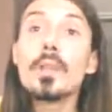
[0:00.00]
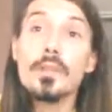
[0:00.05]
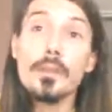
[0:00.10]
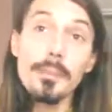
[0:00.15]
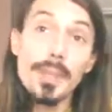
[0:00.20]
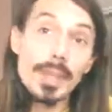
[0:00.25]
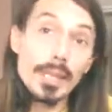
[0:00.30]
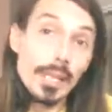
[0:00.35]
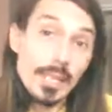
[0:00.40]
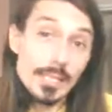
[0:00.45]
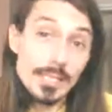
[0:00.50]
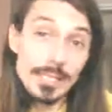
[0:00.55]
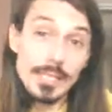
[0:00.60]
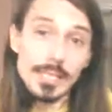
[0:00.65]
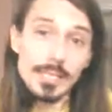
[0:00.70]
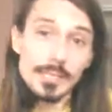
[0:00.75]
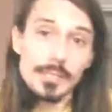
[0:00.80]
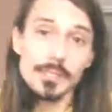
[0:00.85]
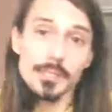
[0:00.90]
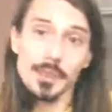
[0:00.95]
The main
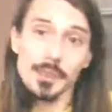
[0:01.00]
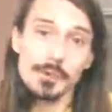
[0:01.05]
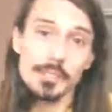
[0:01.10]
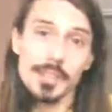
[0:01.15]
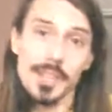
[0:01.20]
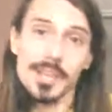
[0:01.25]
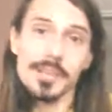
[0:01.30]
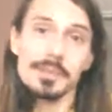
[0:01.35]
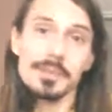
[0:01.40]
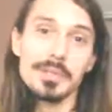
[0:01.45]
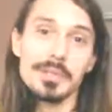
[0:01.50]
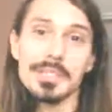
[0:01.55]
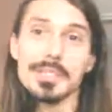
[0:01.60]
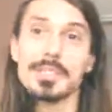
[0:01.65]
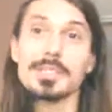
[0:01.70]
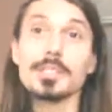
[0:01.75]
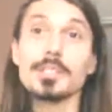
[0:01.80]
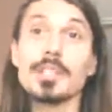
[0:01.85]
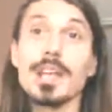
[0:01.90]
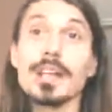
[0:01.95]
ideas associated with
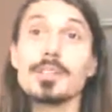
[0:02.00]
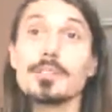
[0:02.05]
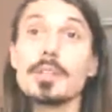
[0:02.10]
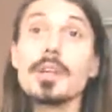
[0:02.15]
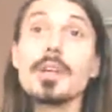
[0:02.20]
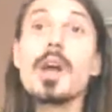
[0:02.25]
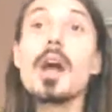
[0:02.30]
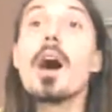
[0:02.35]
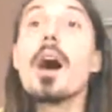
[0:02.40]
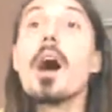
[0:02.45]
this nakshatra